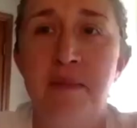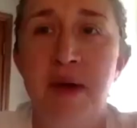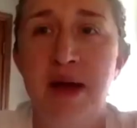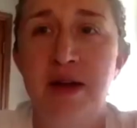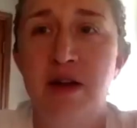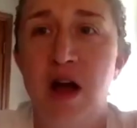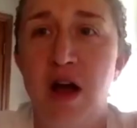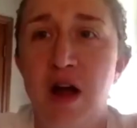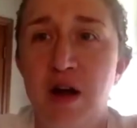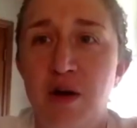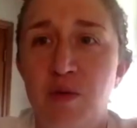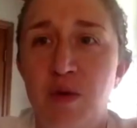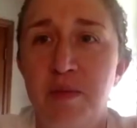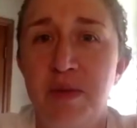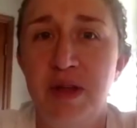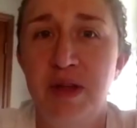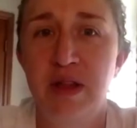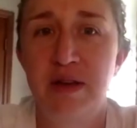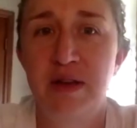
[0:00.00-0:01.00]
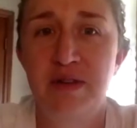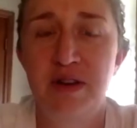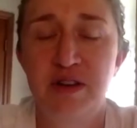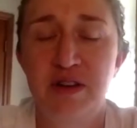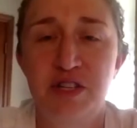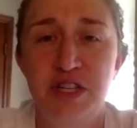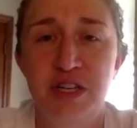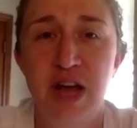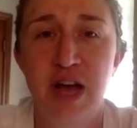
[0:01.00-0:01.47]
my daughter when we lived
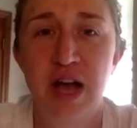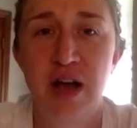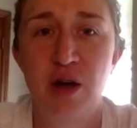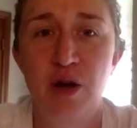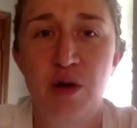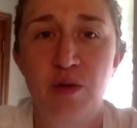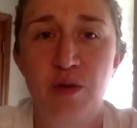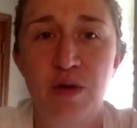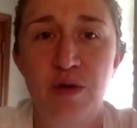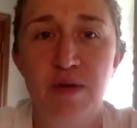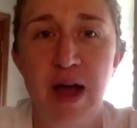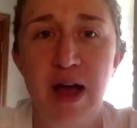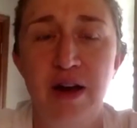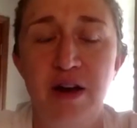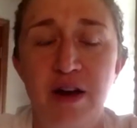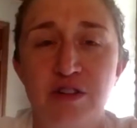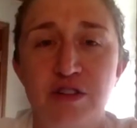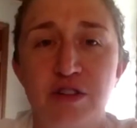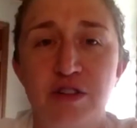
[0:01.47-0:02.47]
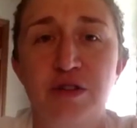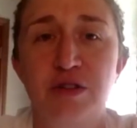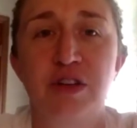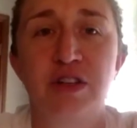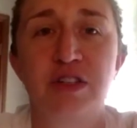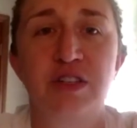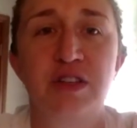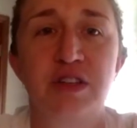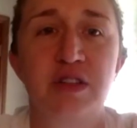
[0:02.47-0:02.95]
in chicago would ride her
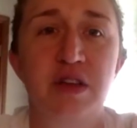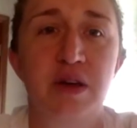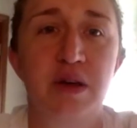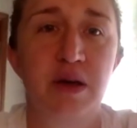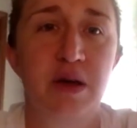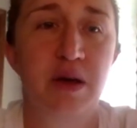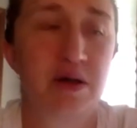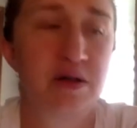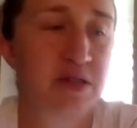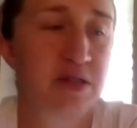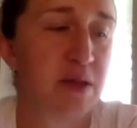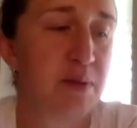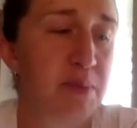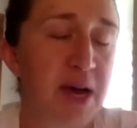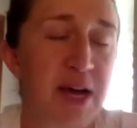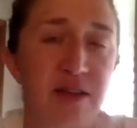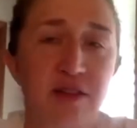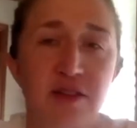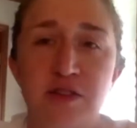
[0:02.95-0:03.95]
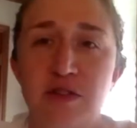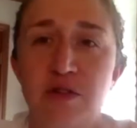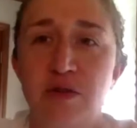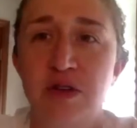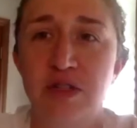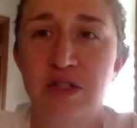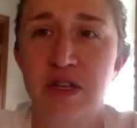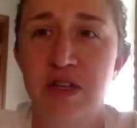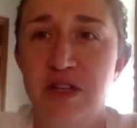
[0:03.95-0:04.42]
scooter to the to the bus
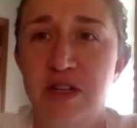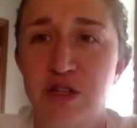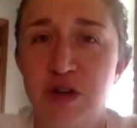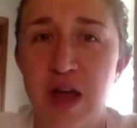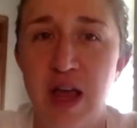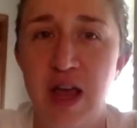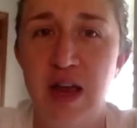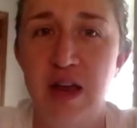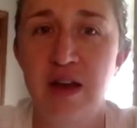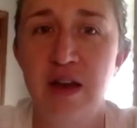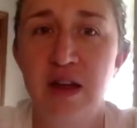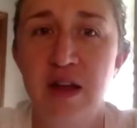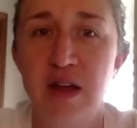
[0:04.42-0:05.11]
or to the train